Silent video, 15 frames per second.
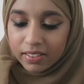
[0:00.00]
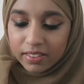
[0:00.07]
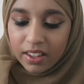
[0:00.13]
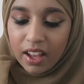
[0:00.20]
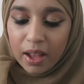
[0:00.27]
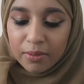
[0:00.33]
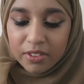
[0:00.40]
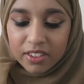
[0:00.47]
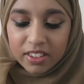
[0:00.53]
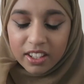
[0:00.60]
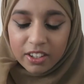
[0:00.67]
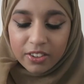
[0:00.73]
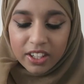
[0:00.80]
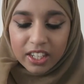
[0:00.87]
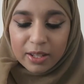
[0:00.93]
So I'm just
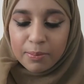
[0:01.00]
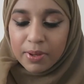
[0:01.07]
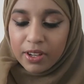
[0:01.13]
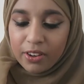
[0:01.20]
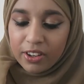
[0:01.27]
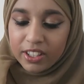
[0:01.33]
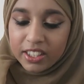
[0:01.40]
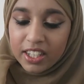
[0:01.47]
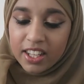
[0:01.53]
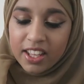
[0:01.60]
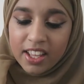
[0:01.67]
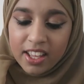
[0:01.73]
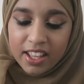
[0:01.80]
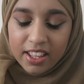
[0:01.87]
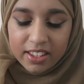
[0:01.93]
going to quickly put on
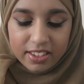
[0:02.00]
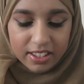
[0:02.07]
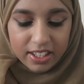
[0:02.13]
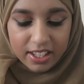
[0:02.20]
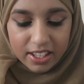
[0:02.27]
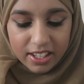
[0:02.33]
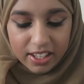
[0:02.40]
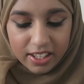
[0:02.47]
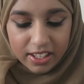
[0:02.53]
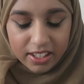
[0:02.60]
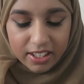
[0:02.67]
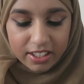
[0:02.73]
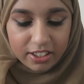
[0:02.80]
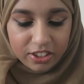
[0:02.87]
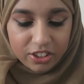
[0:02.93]
the